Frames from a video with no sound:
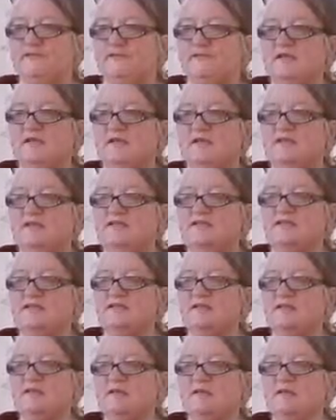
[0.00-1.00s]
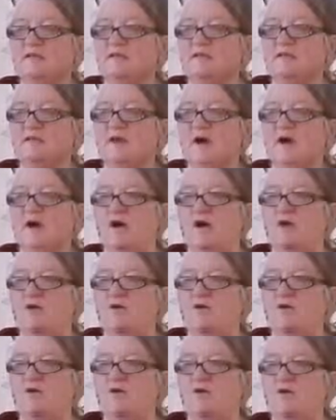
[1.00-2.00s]
And sitting on a ball
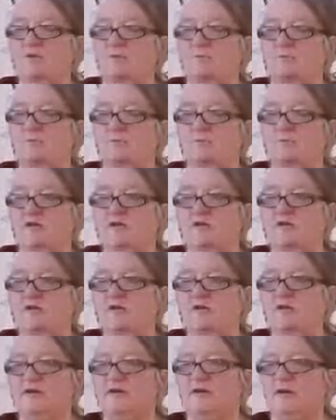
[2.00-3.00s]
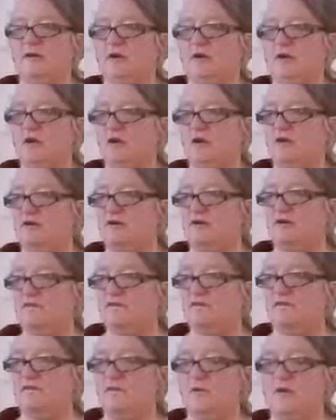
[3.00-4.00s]
or on a pillow or on all
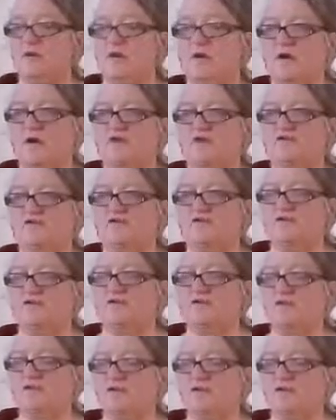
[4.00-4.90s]
fours,